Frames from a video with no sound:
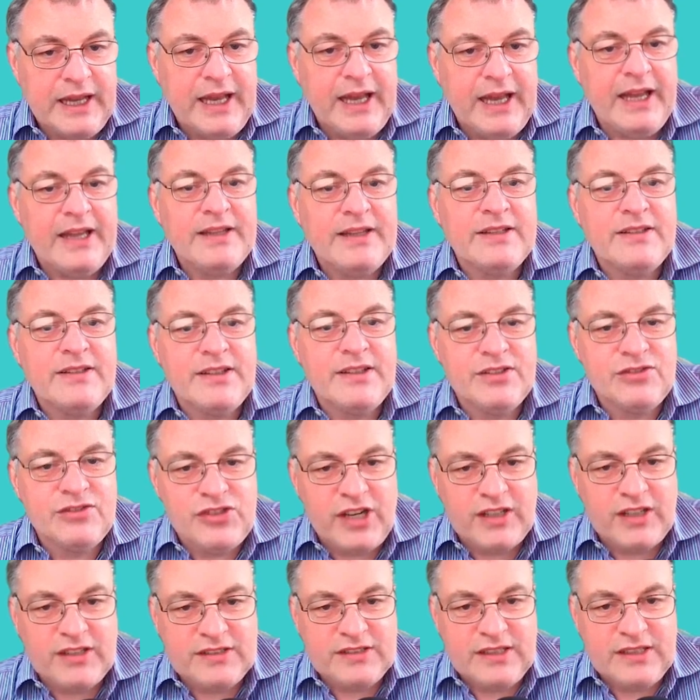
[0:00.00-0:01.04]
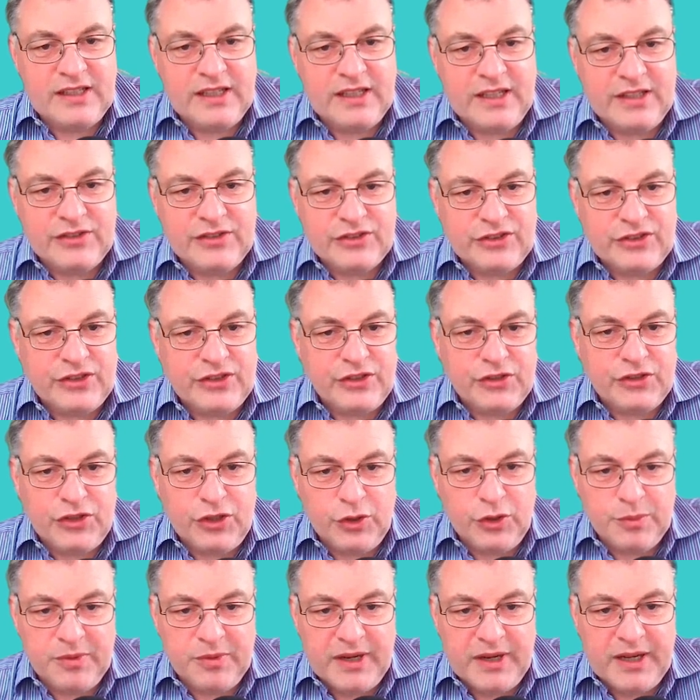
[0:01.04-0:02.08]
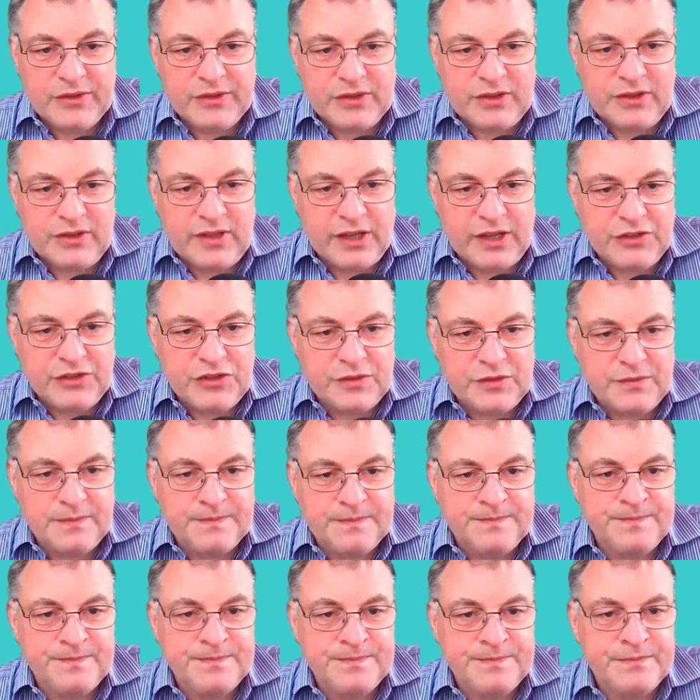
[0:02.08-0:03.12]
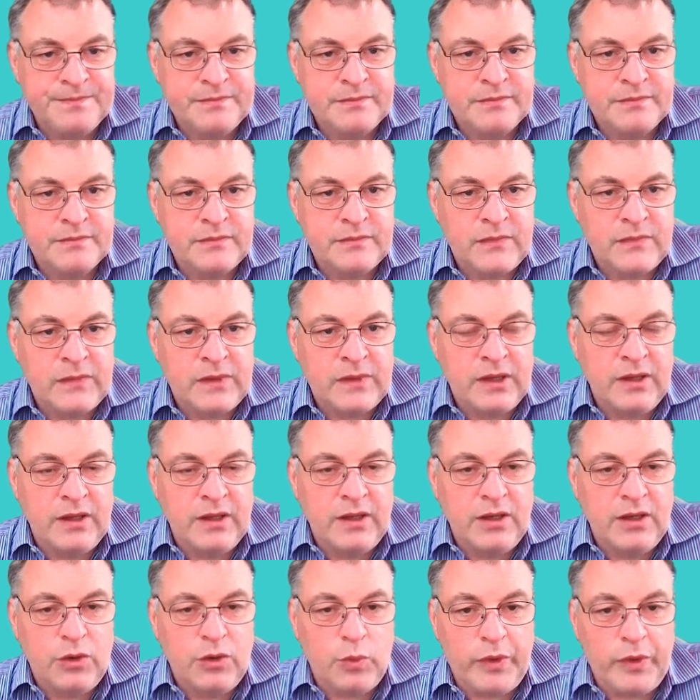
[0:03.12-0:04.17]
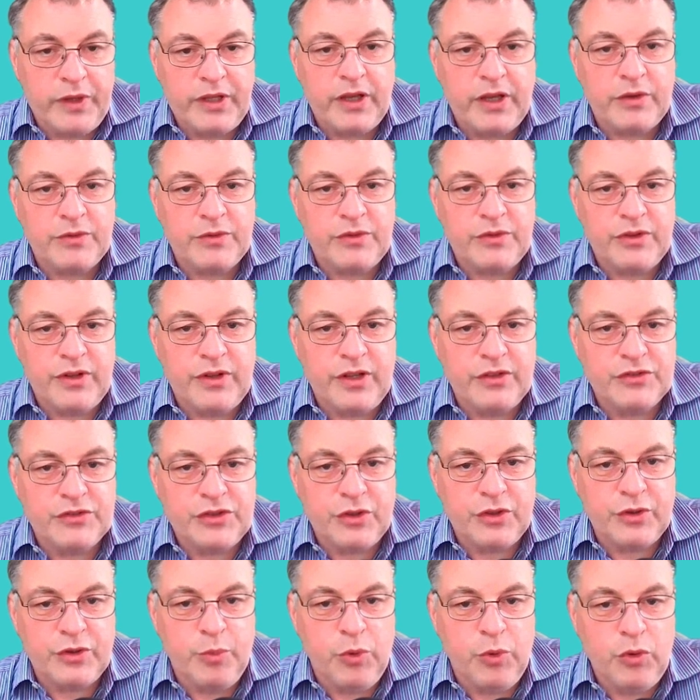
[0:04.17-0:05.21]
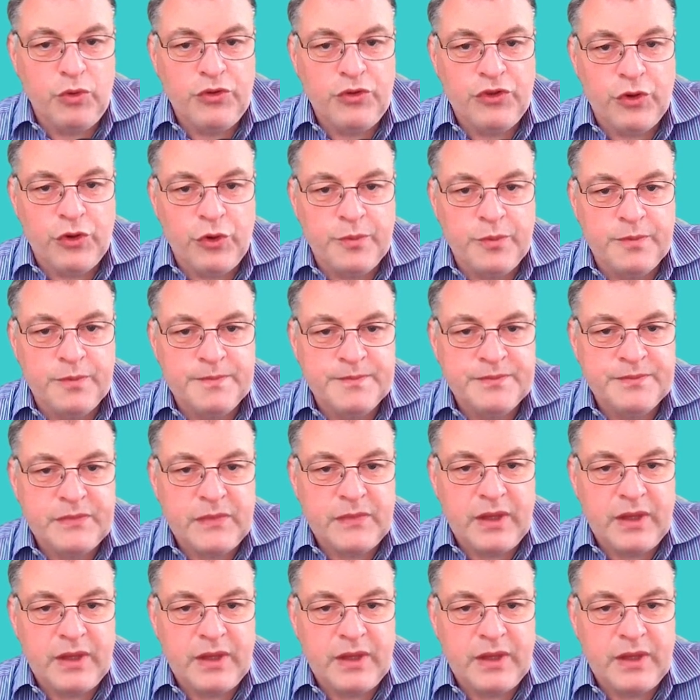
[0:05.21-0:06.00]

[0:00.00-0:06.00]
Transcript: and inject it into the new browser session. We go to the Azure portal